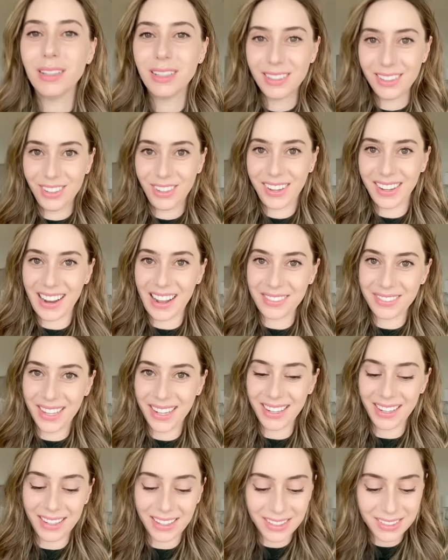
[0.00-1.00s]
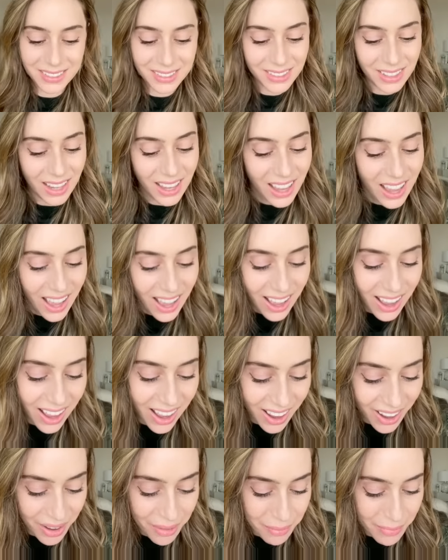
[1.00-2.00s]
you can have headaches.
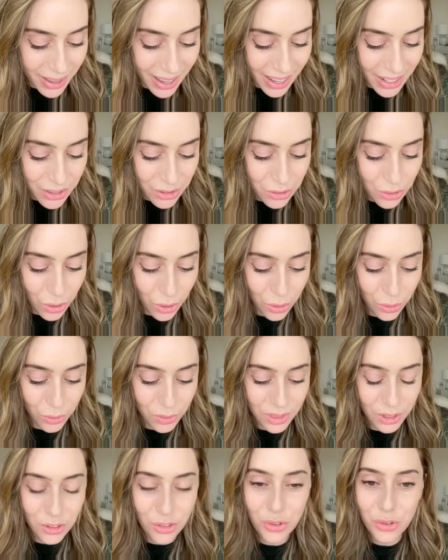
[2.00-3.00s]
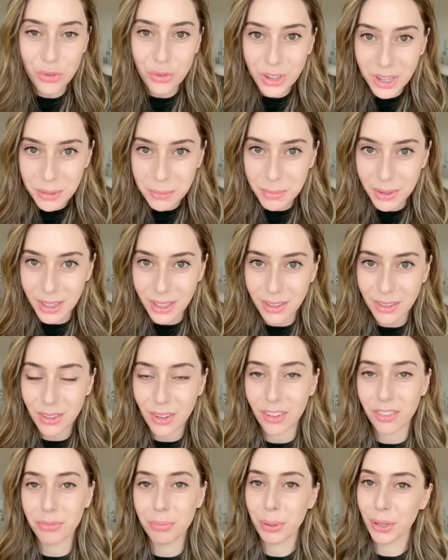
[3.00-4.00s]
Um, and so the treatment
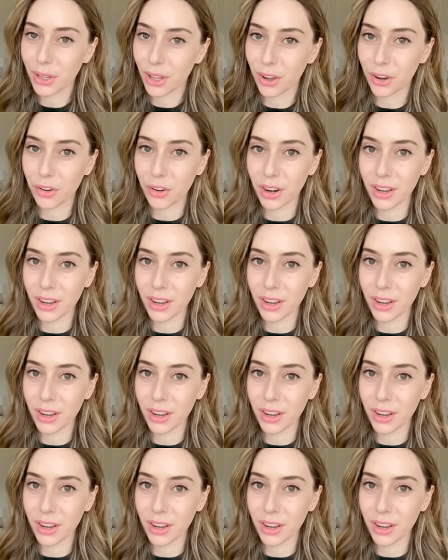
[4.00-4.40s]
of pellagra